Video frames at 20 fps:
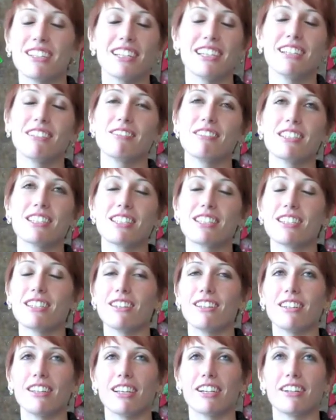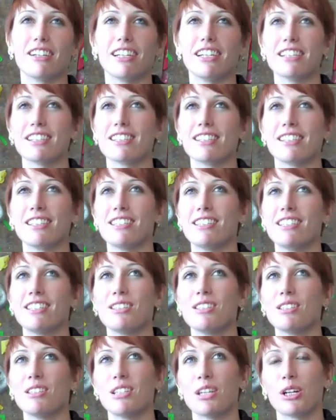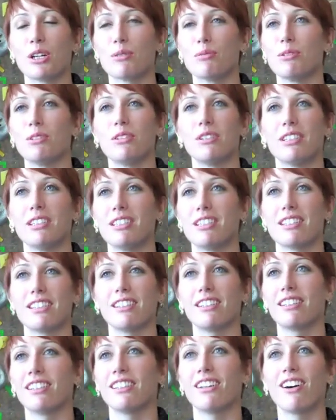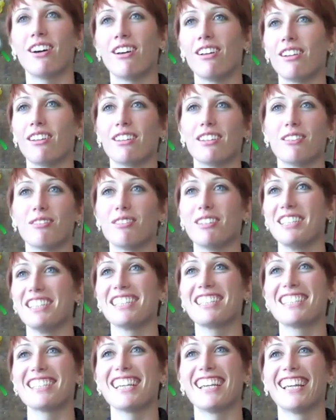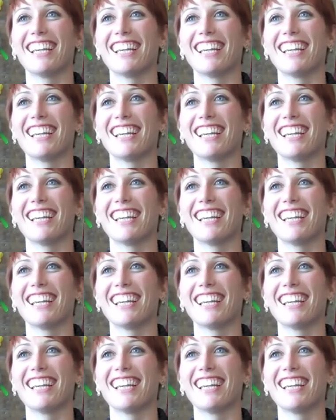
It was hilarious and terrible and silly all at once.